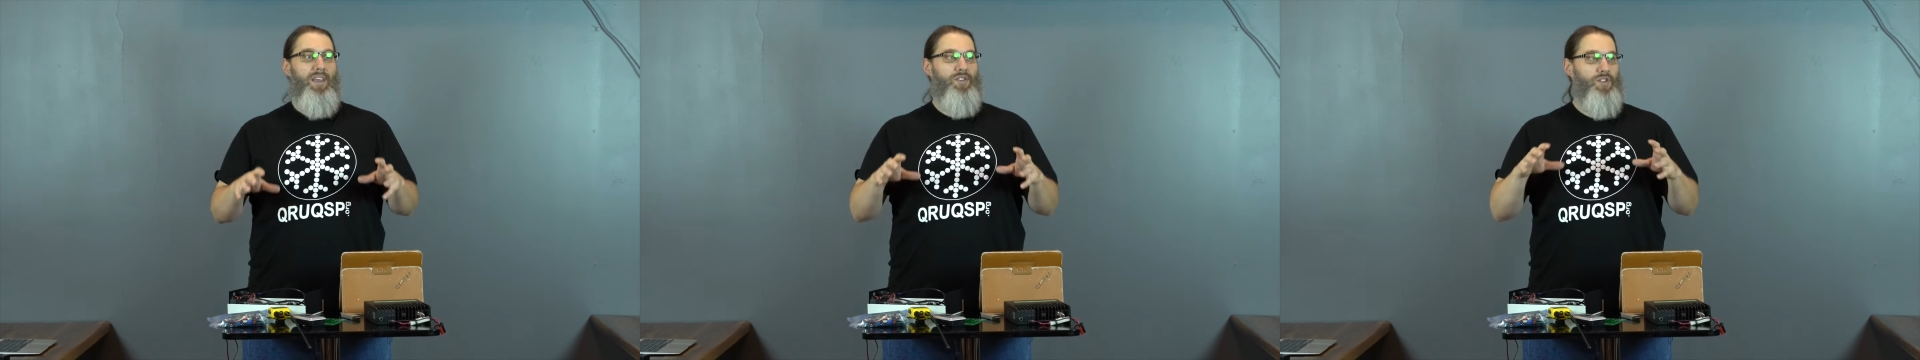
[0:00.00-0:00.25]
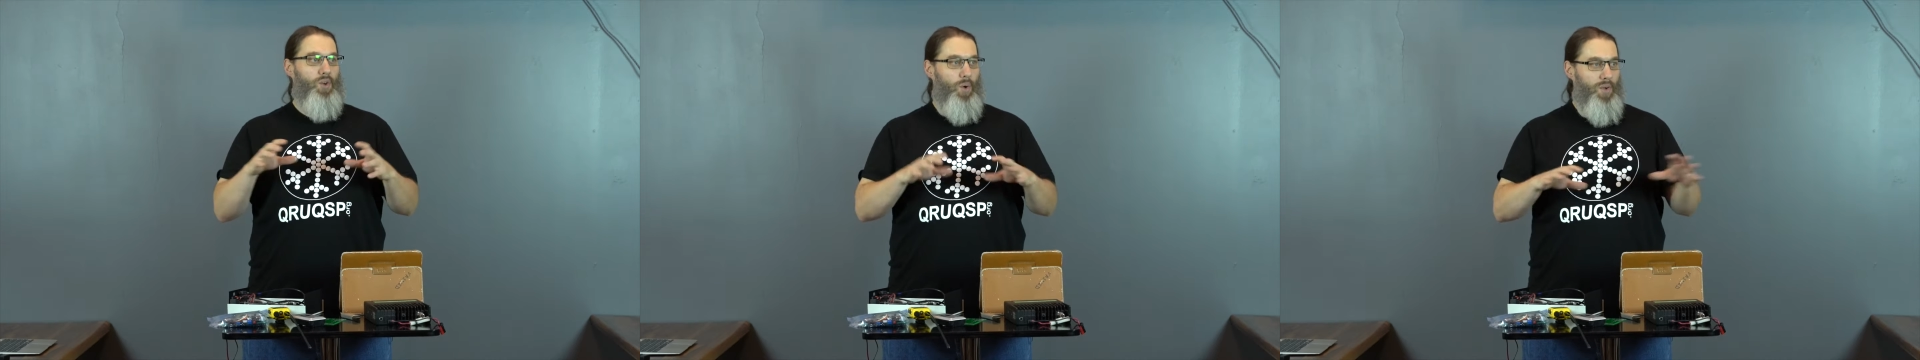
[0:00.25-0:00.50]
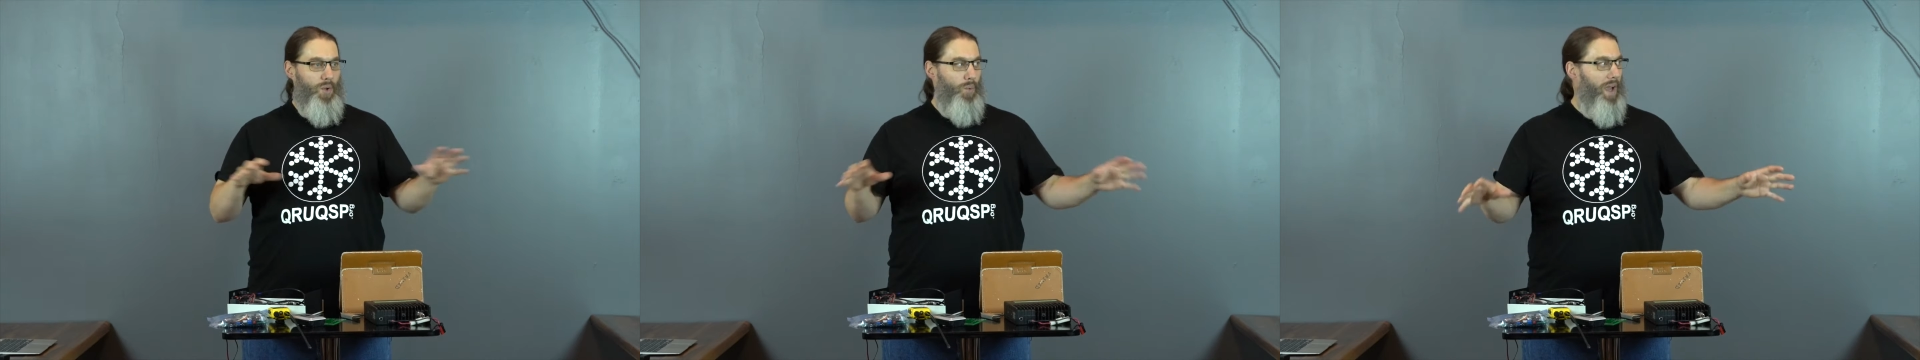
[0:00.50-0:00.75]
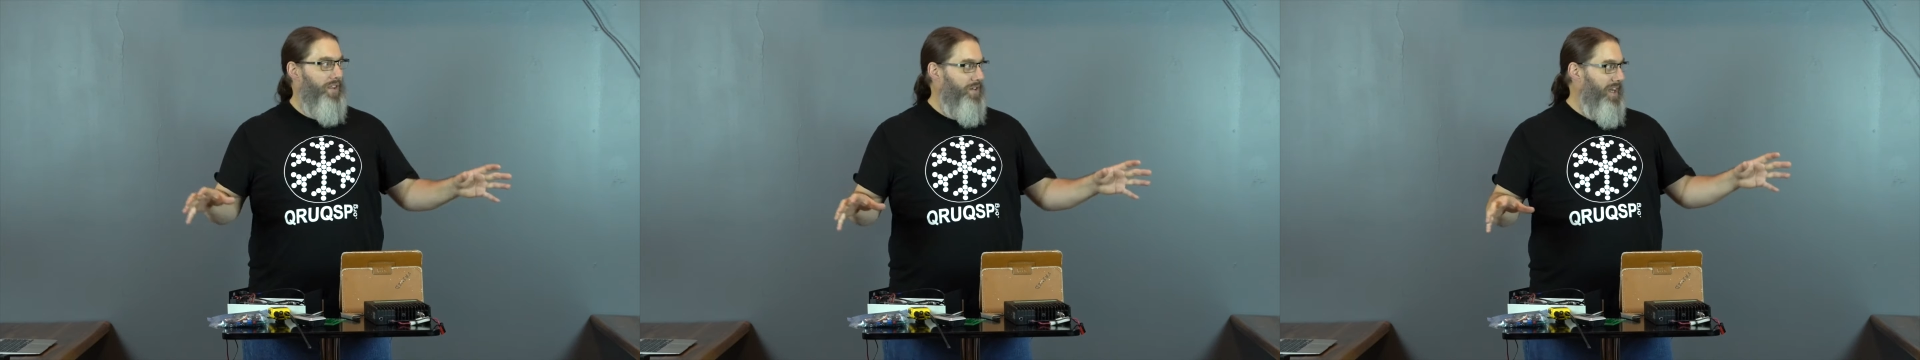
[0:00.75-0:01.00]
store the
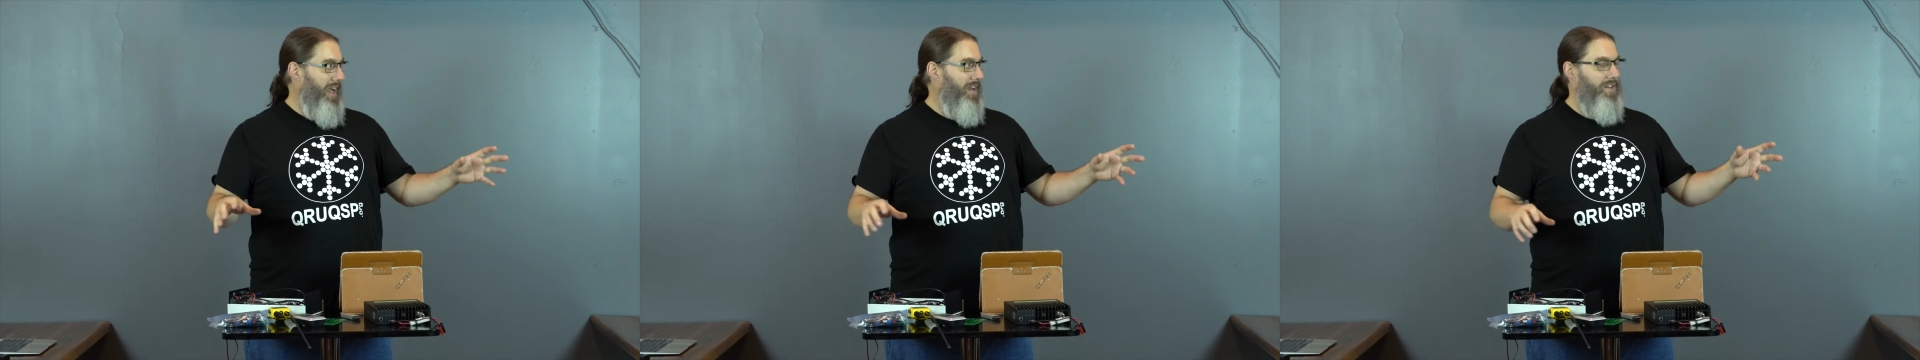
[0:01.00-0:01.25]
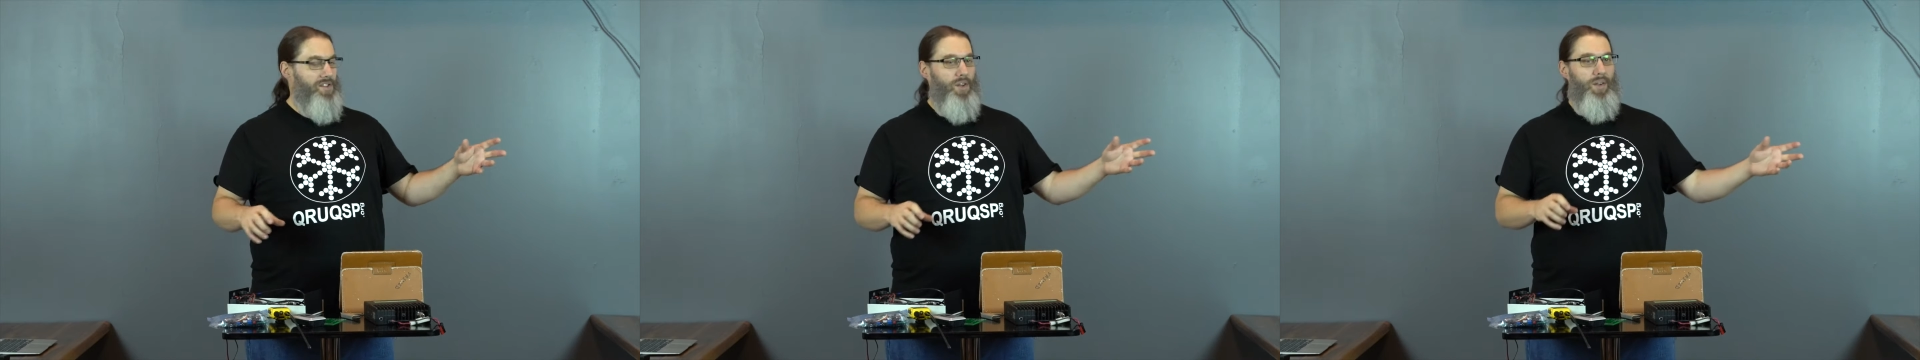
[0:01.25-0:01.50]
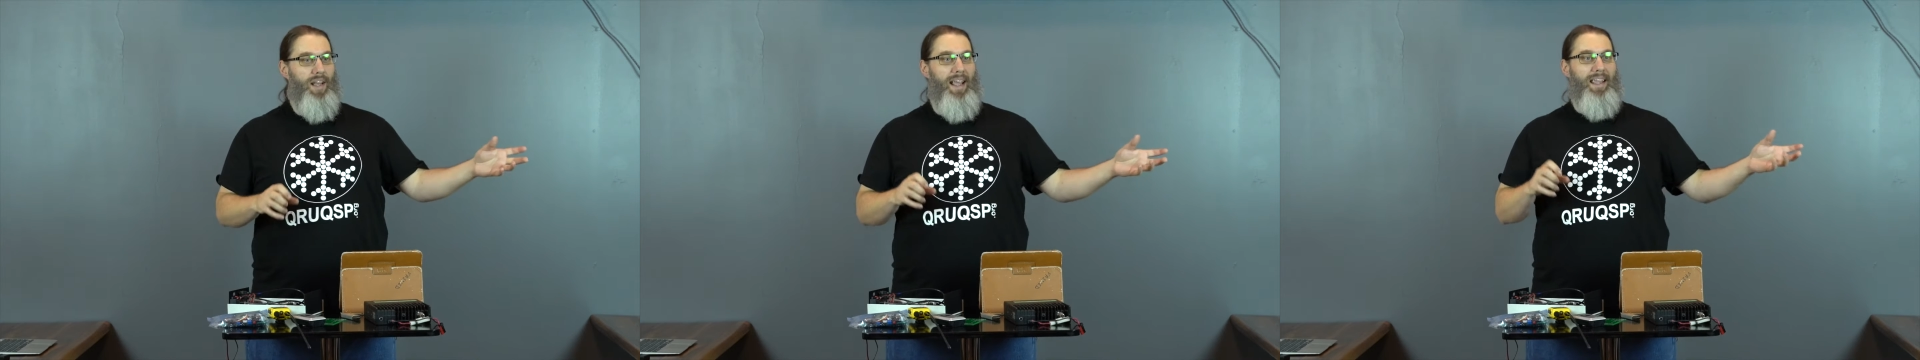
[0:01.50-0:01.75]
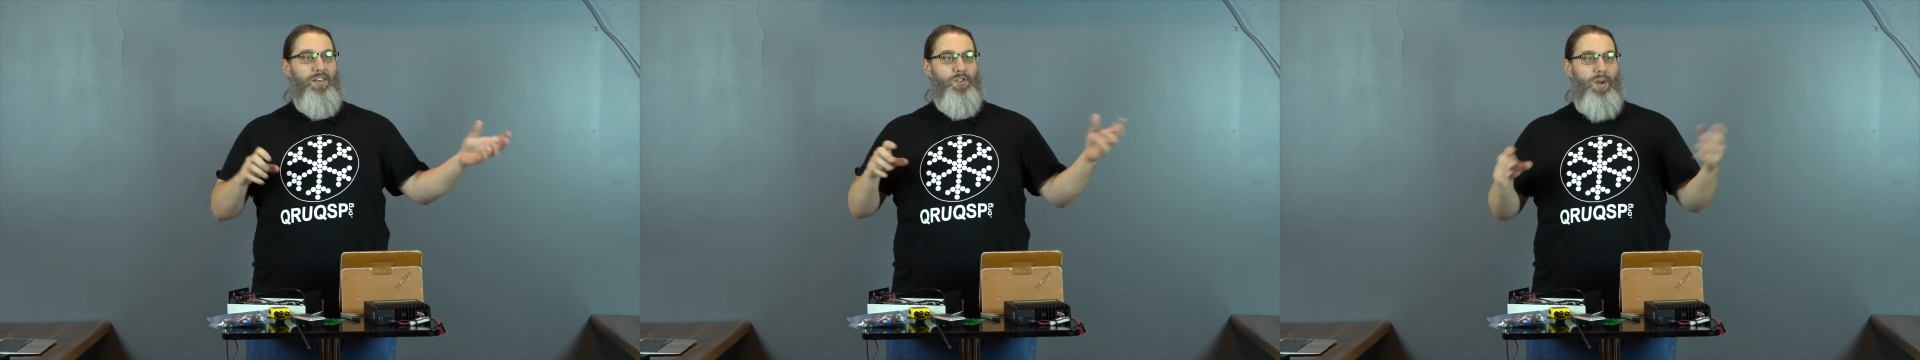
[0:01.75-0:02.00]
weather data so that I can